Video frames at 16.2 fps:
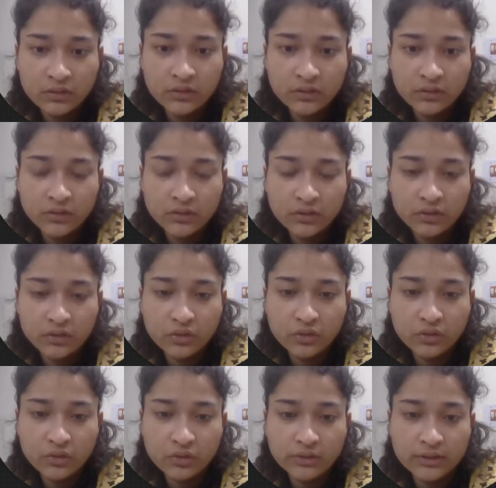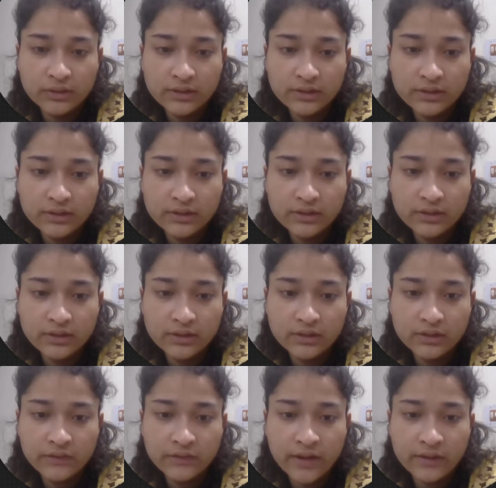So this
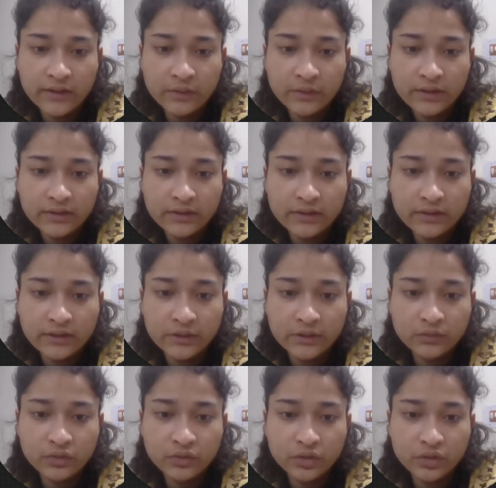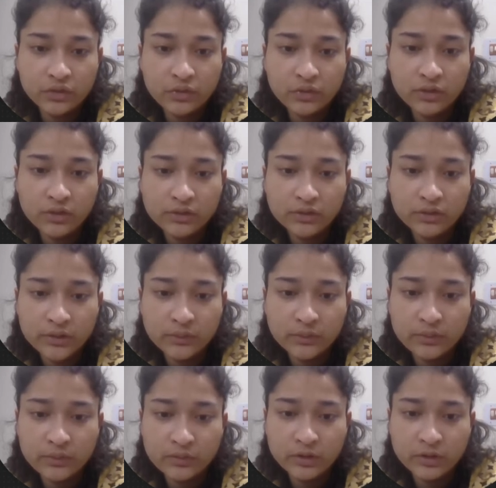evaluate, see, 2 XOR 2 also, it
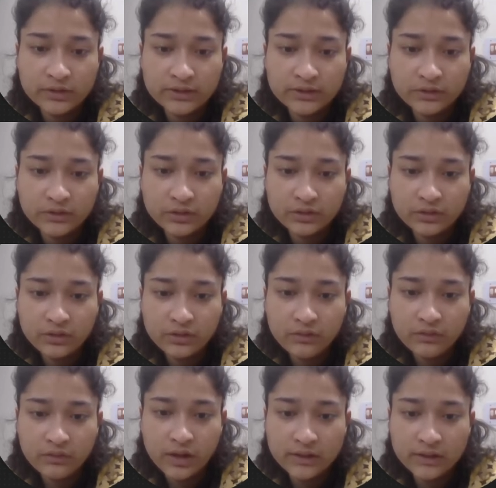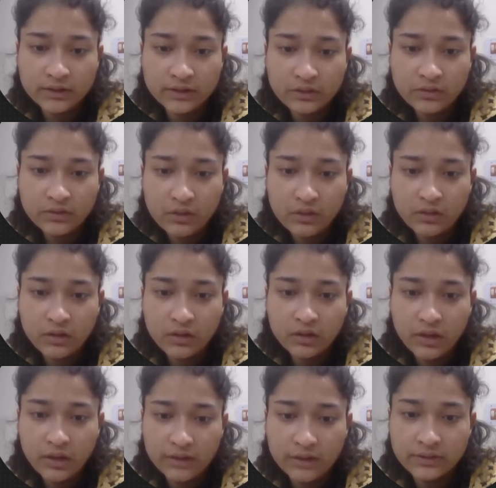will be what, 0 0 1 0
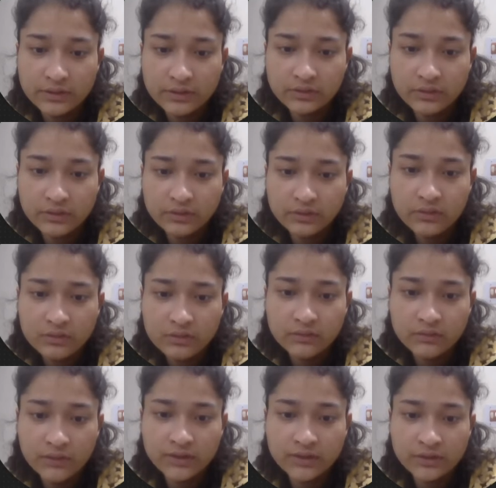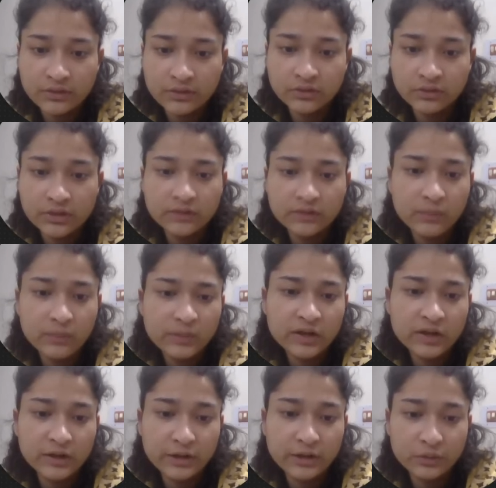and 0, 0, 1, 0. So this will be
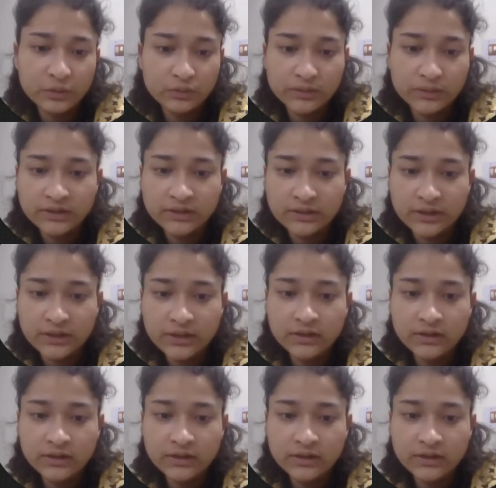32 bits, right?